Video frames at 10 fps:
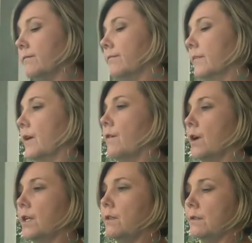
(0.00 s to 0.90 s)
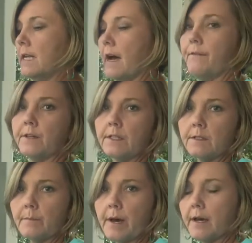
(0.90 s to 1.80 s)
I've already used half of this
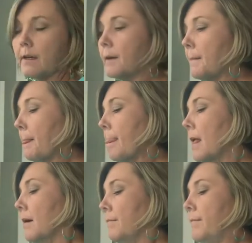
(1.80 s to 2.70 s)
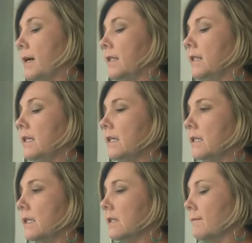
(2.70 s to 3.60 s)
bag. But this
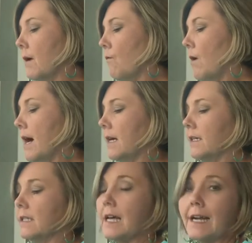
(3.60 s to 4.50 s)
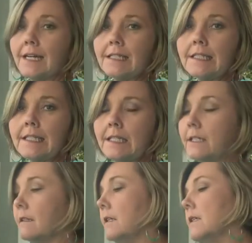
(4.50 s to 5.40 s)
is my wax that I cleaned.
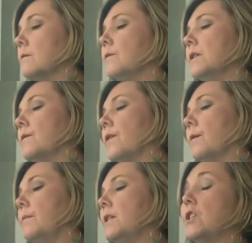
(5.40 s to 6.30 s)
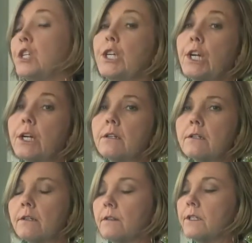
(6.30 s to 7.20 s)
This was from this year.
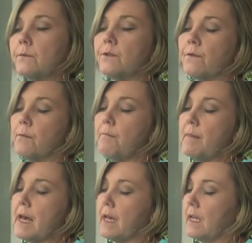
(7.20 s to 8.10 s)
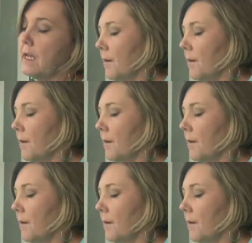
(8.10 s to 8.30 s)
So this was from May.